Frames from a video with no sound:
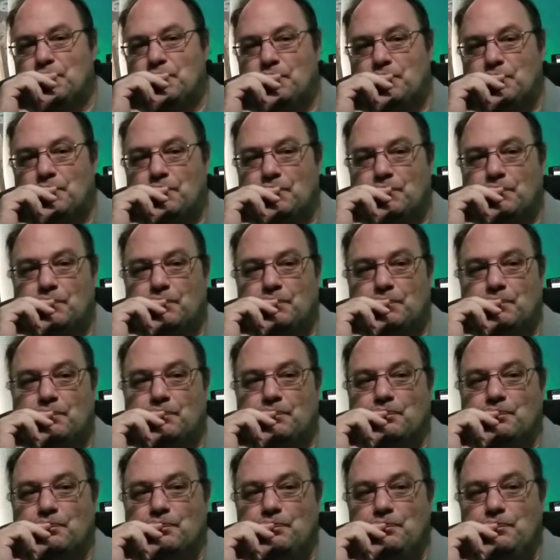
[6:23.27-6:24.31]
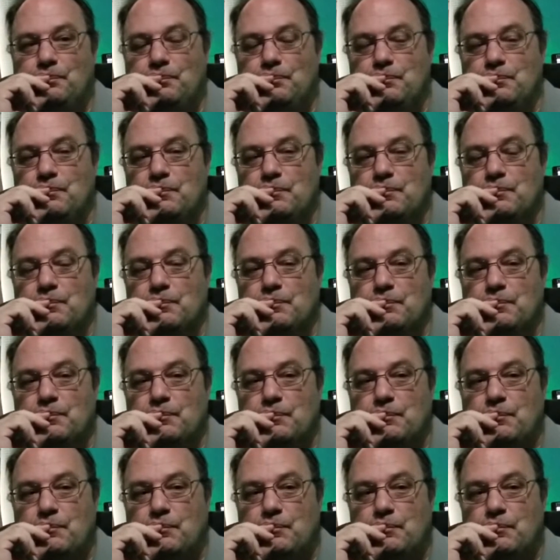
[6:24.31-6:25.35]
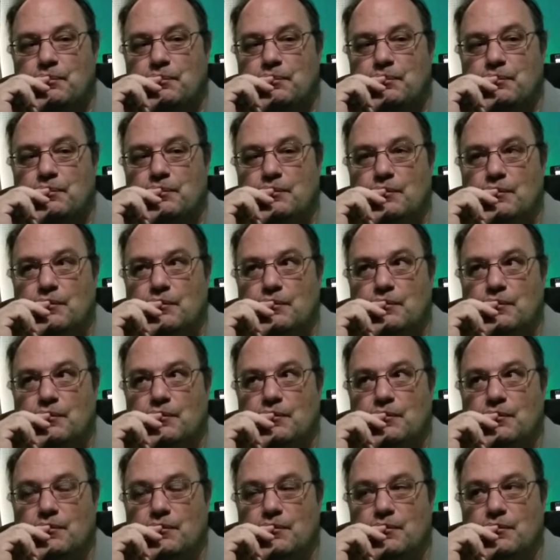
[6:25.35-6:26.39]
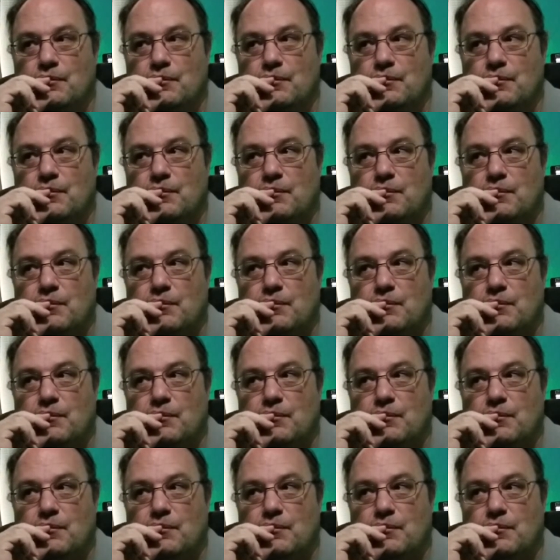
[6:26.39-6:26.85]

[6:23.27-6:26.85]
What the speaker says: (no one is talking)